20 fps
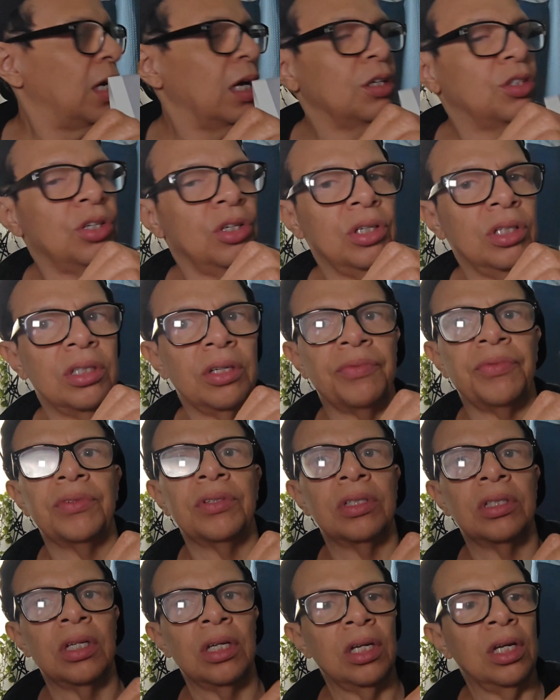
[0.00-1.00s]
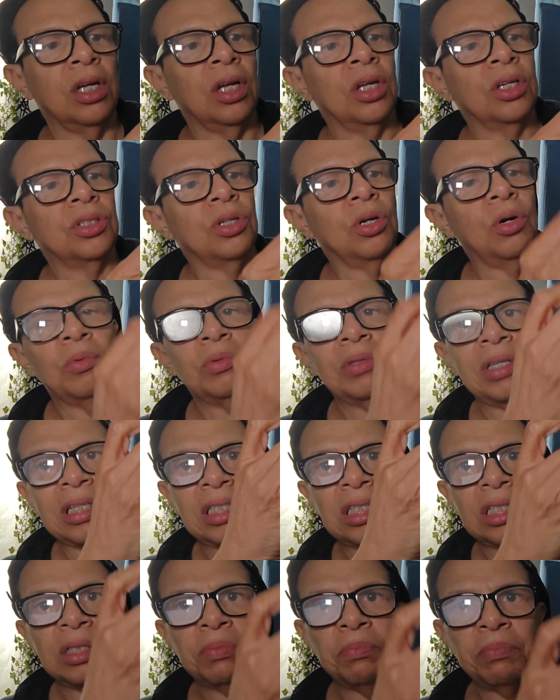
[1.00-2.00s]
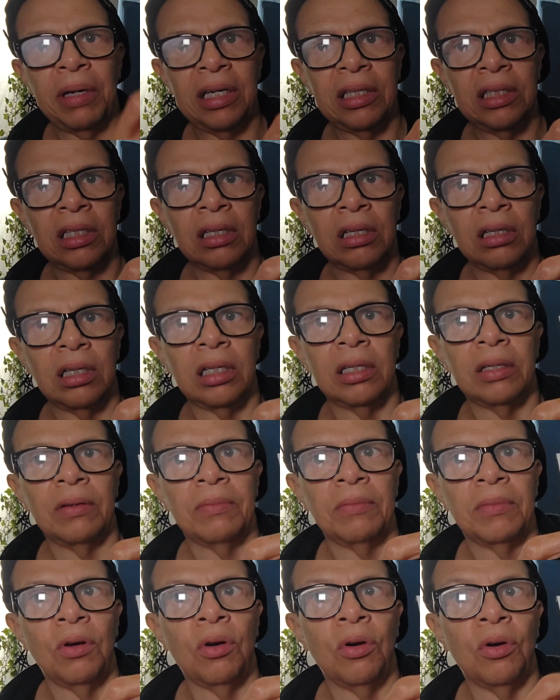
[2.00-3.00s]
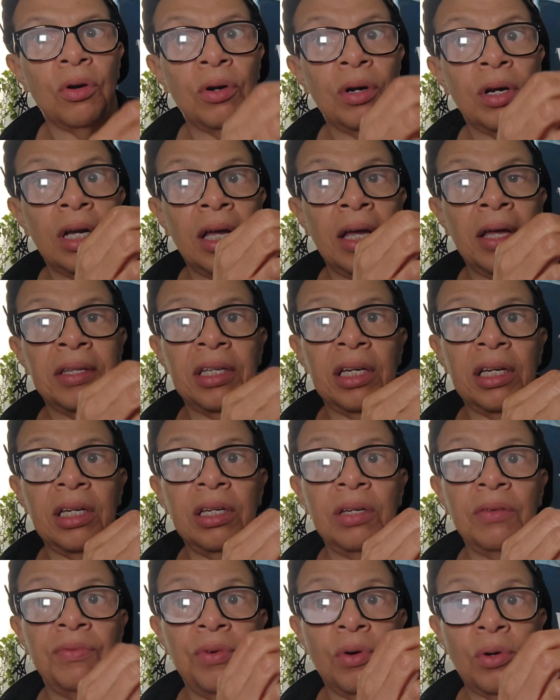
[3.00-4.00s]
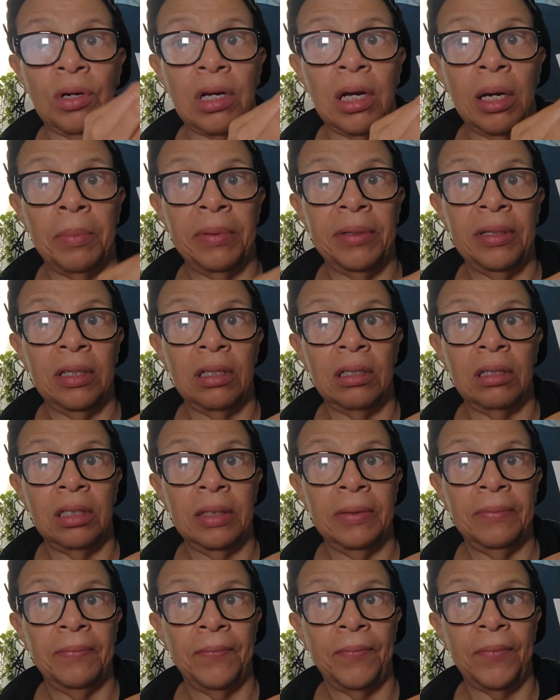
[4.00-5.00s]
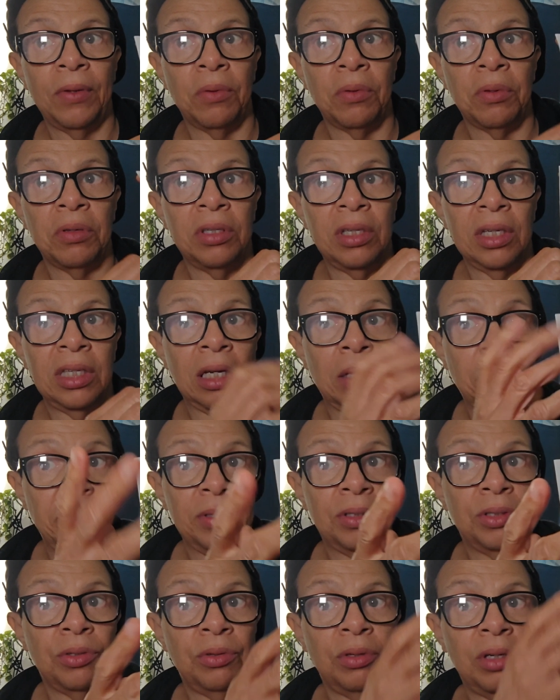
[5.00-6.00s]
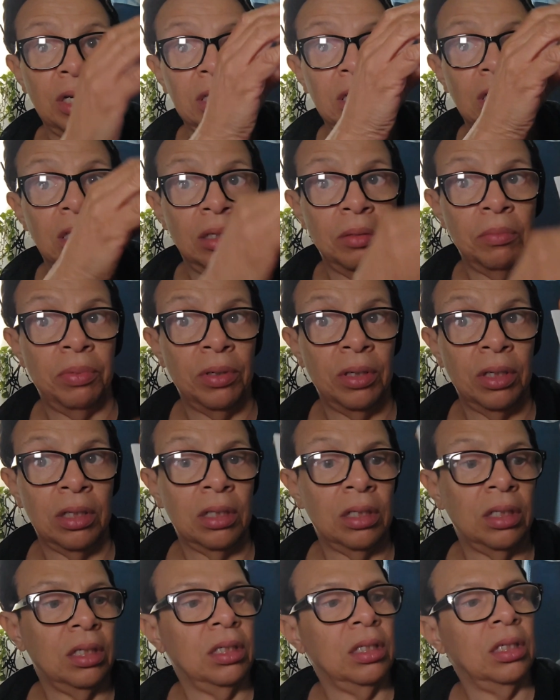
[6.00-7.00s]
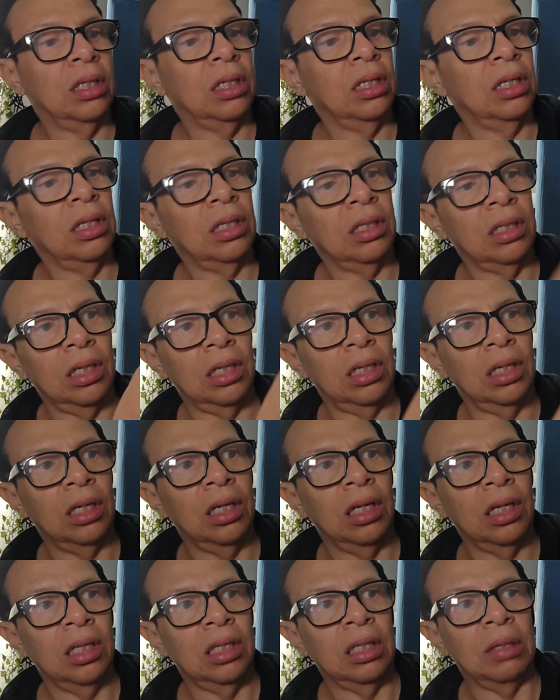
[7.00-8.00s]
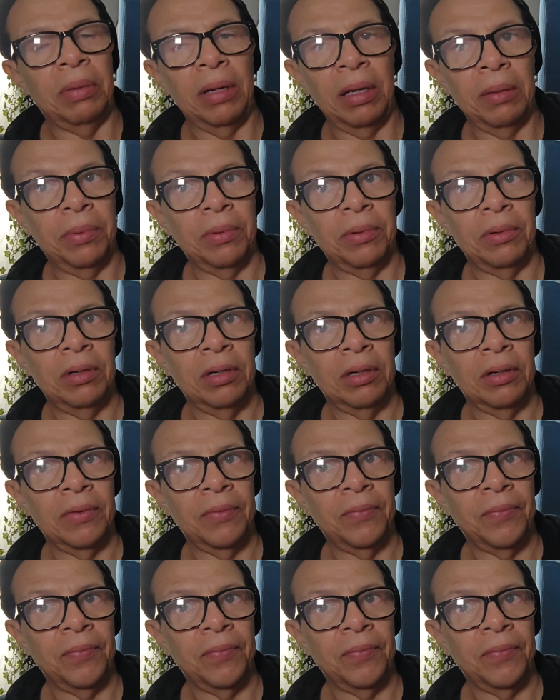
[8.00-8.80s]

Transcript: I'll show you the difference. So this is painted on, or they photocopy it on. They take a picture and then they put it on the paper.